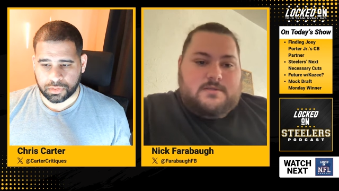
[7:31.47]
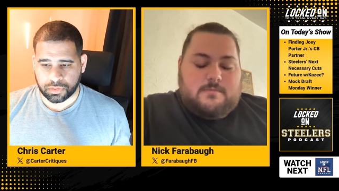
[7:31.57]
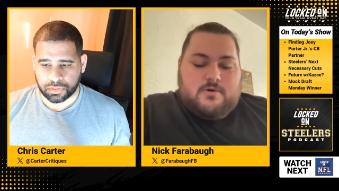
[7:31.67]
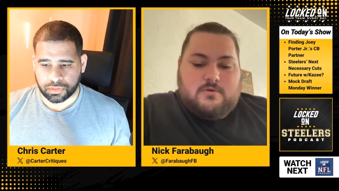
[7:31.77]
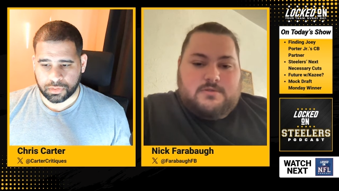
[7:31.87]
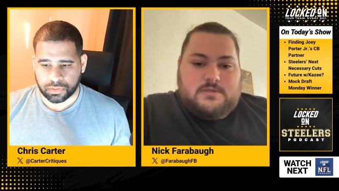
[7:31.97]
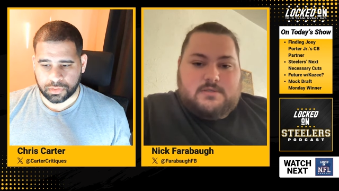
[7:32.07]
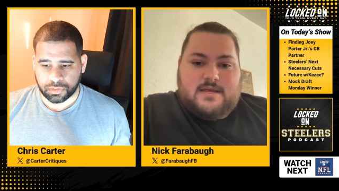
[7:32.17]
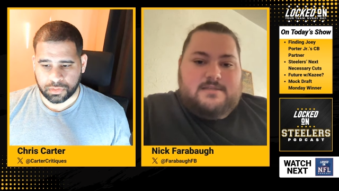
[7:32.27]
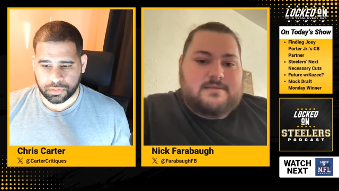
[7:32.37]
Speaker 1: in the postseason.
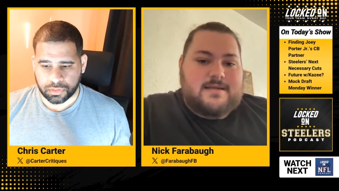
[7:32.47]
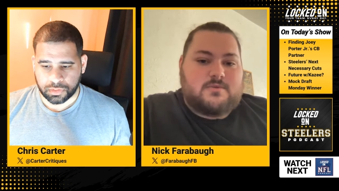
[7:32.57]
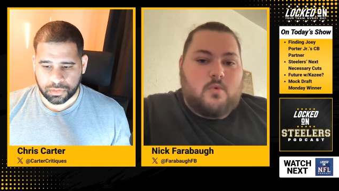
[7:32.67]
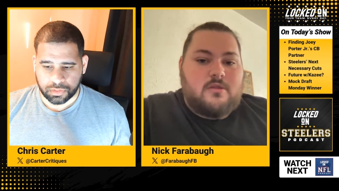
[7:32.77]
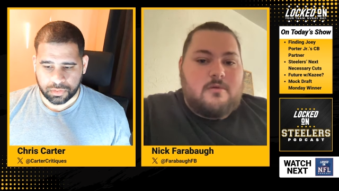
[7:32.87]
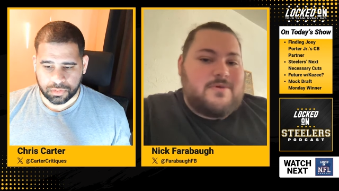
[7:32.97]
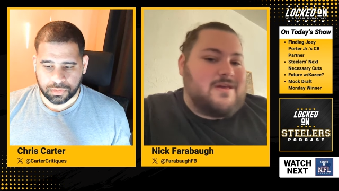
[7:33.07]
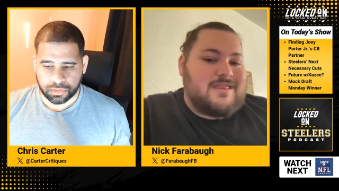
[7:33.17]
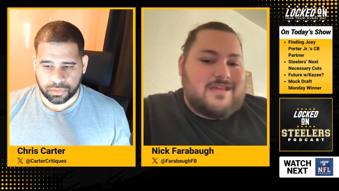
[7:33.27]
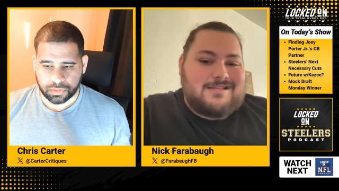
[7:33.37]
That's that's one of the
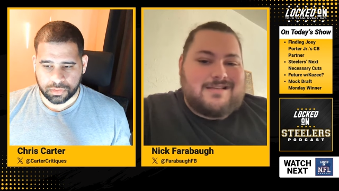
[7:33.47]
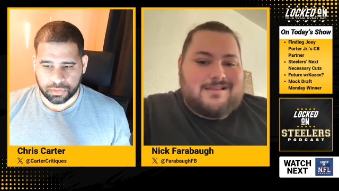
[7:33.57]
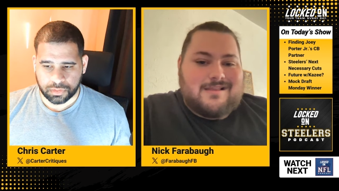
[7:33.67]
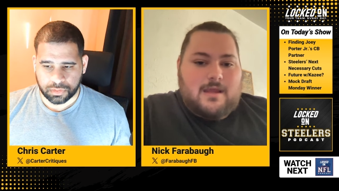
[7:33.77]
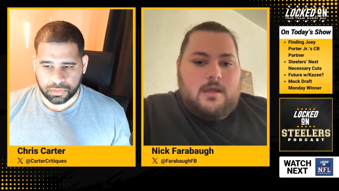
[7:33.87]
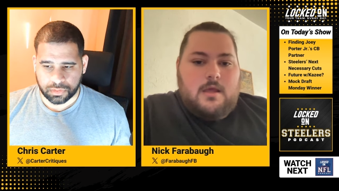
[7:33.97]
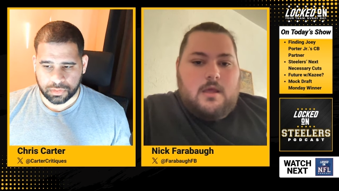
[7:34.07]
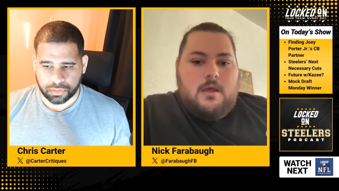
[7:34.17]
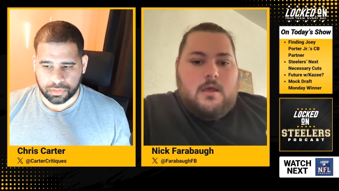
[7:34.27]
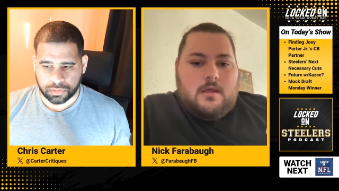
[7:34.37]
big things I think
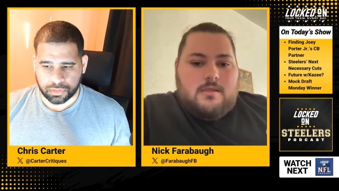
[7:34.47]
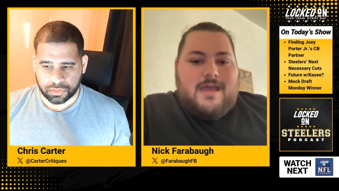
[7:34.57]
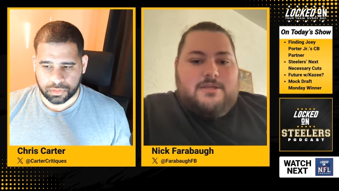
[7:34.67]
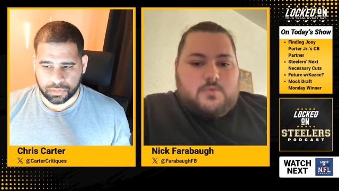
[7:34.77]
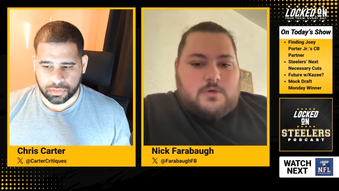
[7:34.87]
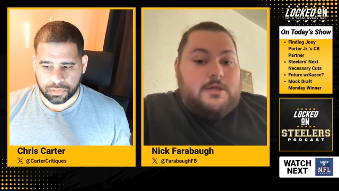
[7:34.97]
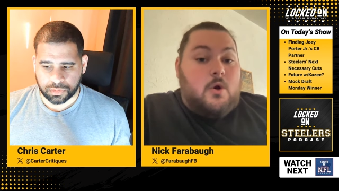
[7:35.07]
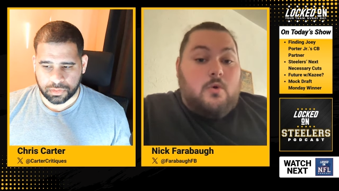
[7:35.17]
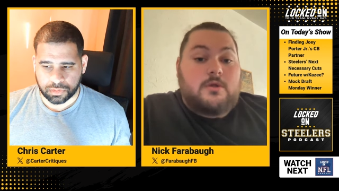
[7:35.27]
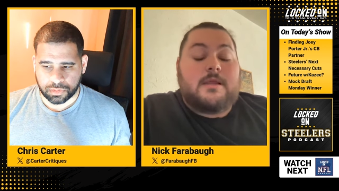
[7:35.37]
that is really
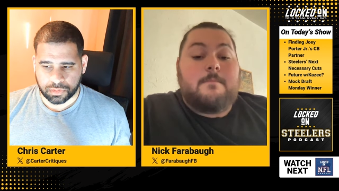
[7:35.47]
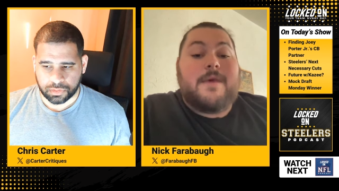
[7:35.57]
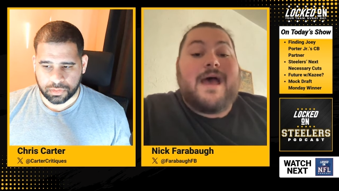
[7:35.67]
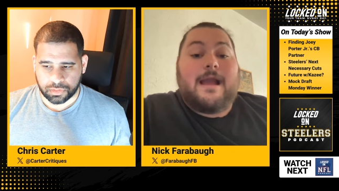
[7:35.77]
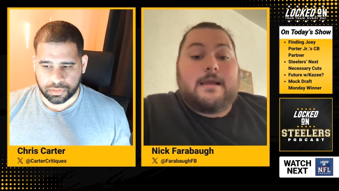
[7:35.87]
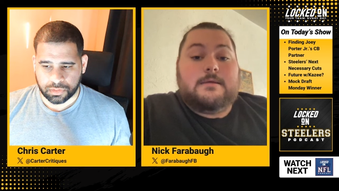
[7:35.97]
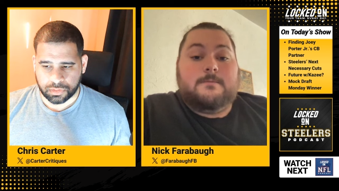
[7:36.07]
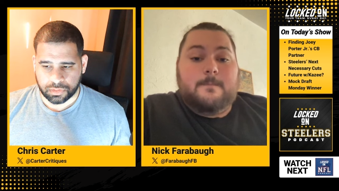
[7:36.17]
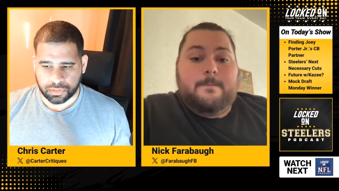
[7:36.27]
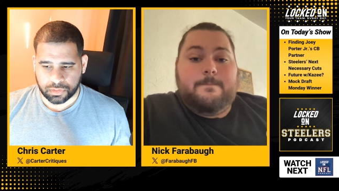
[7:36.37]
holding them back.
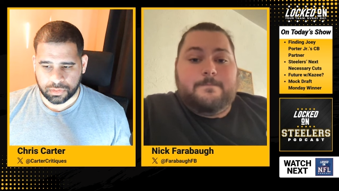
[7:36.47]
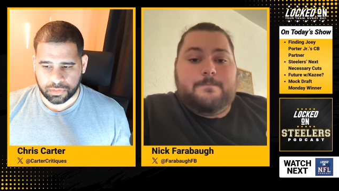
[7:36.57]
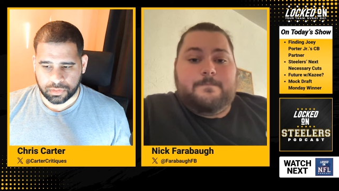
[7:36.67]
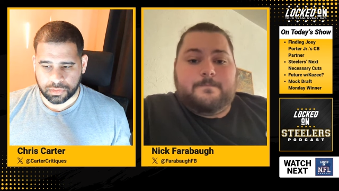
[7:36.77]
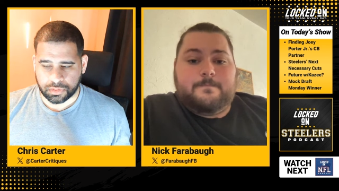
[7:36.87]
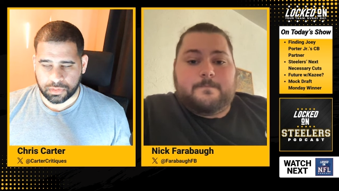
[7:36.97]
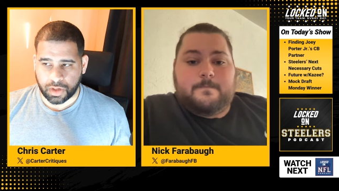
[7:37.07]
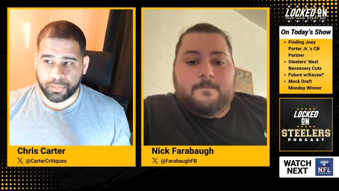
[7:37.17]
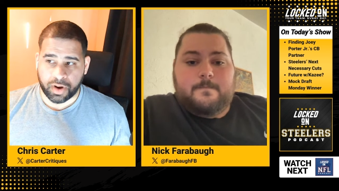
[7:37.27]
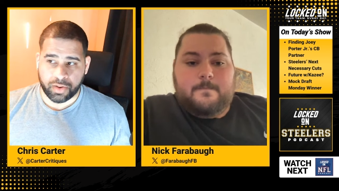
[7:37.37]

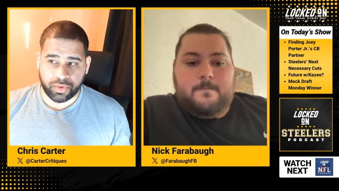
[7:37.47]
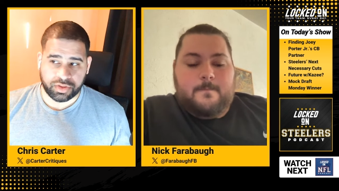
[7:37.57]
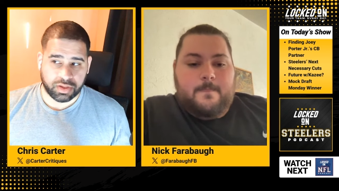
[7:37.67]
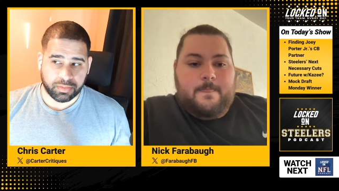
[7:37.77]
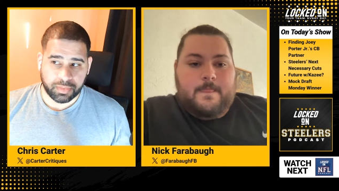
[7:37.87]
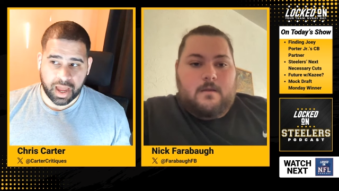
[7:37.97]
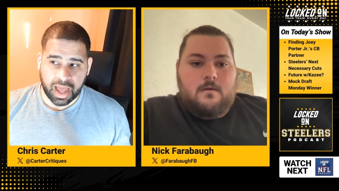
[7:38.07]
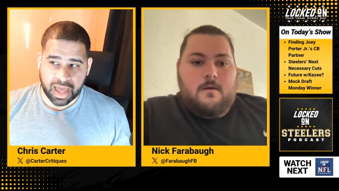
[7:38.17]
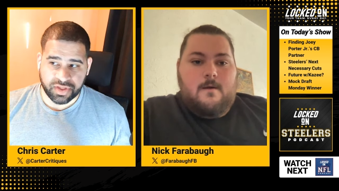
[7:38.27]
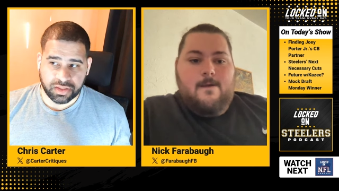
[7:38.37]
Speaker 2: I'm right with you.
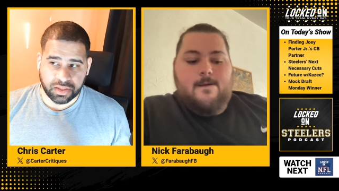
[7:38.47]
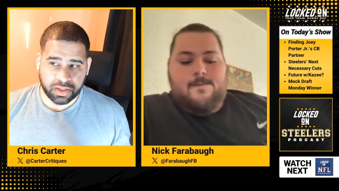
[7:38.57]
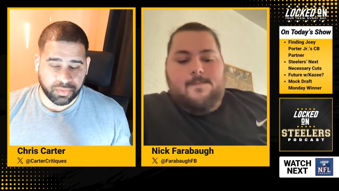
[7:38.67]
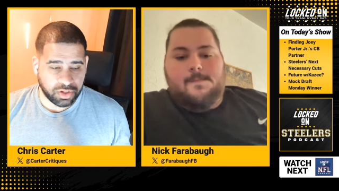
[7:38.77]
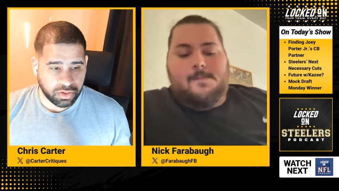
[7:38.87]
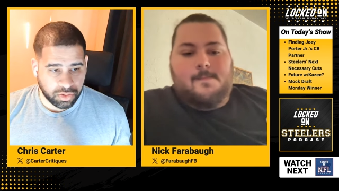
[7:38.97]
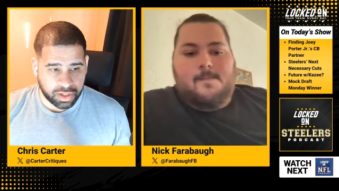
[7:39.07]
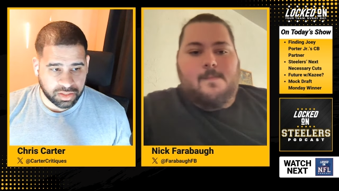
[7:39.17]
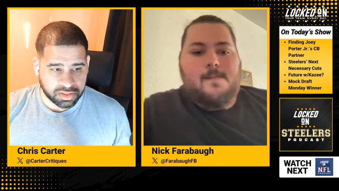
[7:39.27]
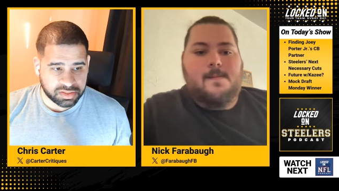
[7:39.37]
I think that, that when you
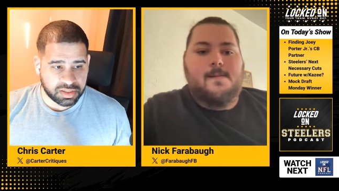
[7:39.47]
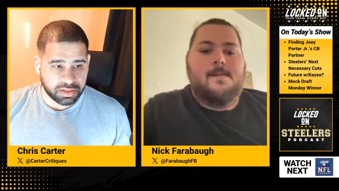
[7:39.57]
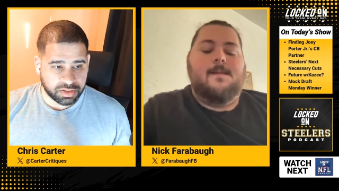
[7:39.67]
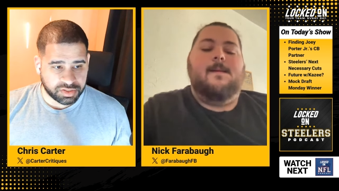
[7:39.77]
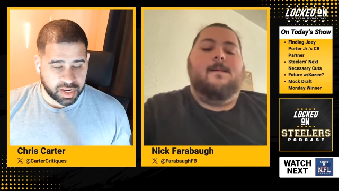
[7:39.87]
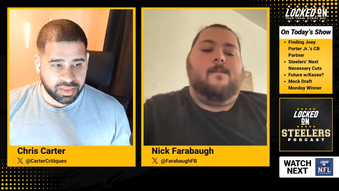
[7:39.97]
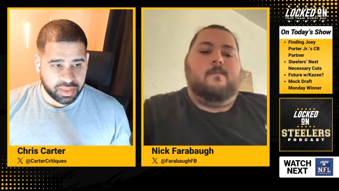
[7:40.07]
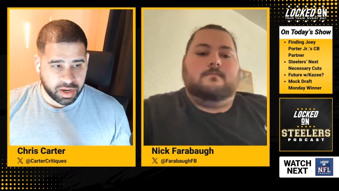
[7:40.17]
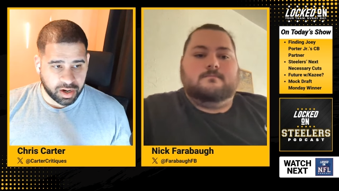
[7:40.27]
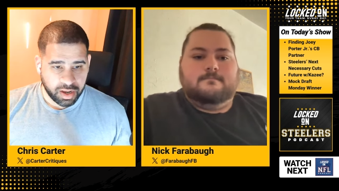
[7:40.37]
look at the Steelers and
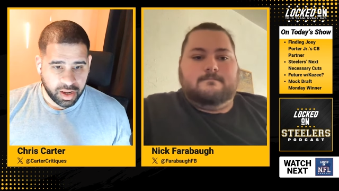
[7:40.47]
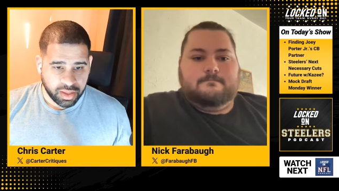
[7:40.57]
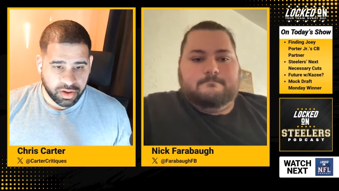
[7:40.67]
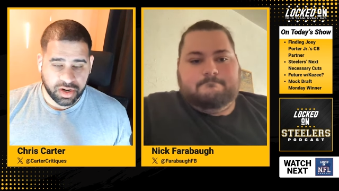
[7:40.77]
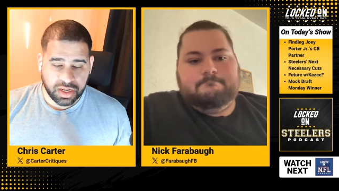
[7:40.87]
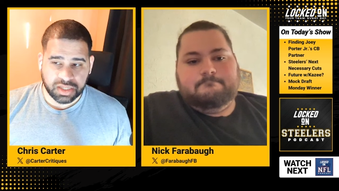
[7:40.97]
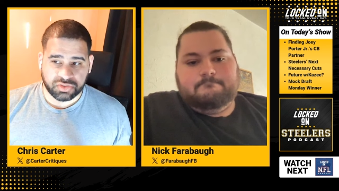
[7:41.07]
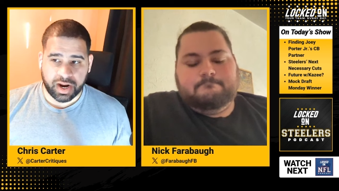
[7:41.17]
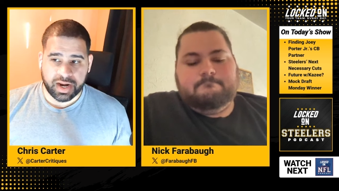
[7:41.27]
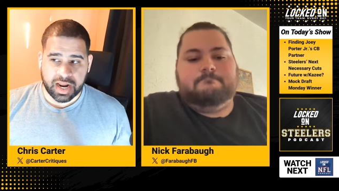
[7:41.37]
their their
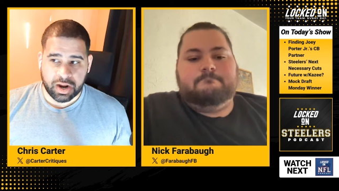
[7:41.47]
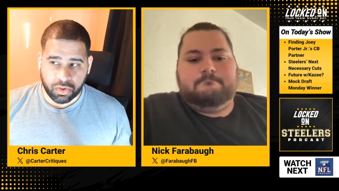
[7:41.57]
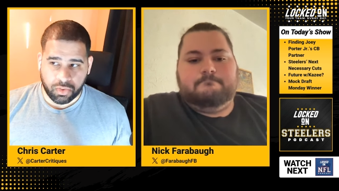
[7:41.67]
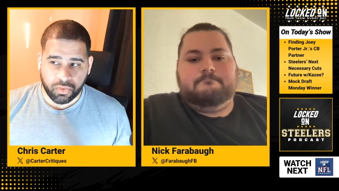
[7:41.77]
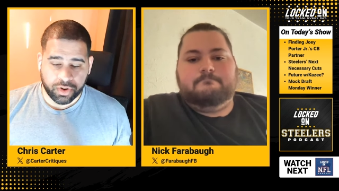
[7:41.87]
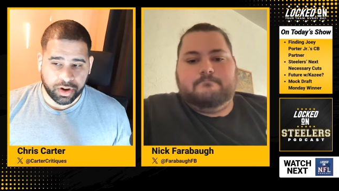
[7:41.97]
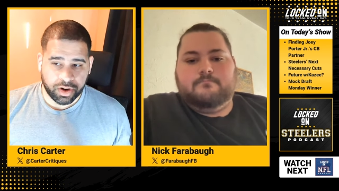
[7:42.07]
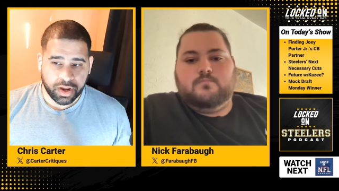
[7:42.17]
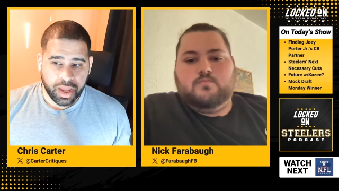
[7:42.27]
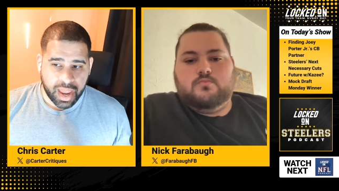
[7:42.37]
needs right now,
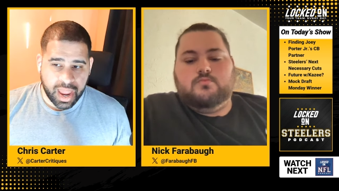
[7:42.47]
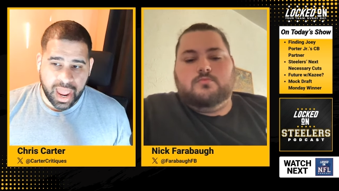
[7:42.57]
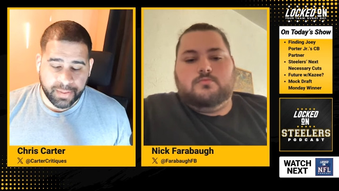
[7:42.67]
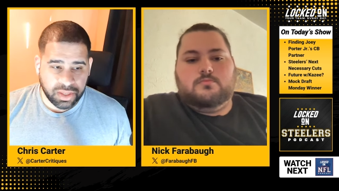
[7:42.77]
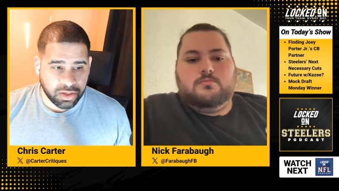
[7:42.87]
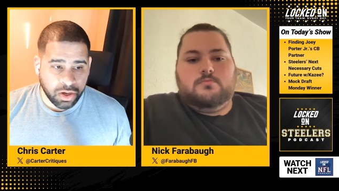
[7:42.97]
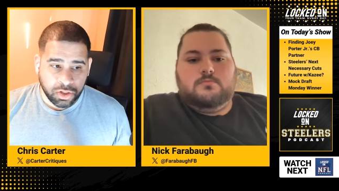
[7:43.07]
corner and go